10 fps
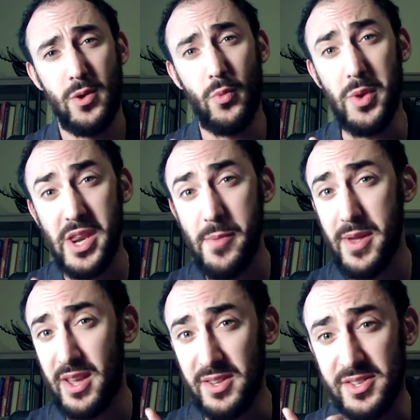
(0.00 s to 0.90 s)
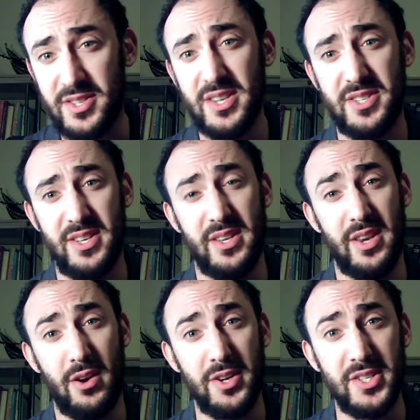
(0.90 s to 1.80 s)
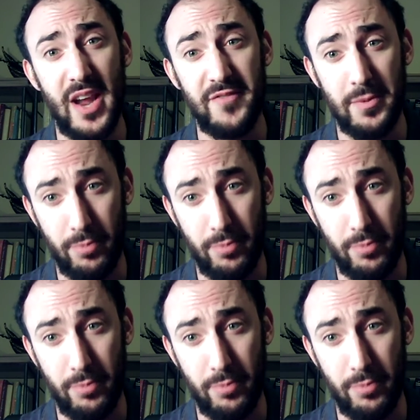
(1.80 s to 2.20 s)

We need to be consistent in our safety